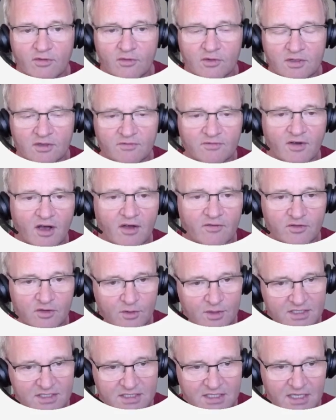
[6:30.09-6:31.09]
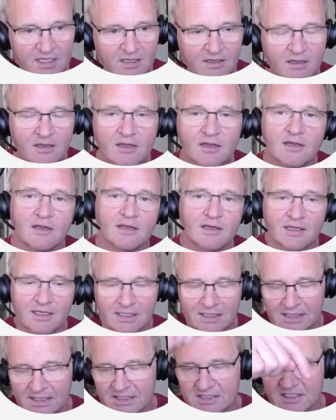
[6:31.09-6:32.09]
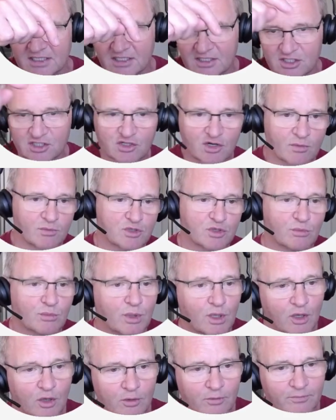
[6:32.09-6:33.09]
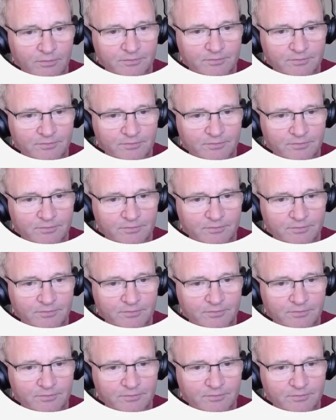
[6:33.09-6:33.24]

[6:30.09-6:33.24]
USD. Links in the description below.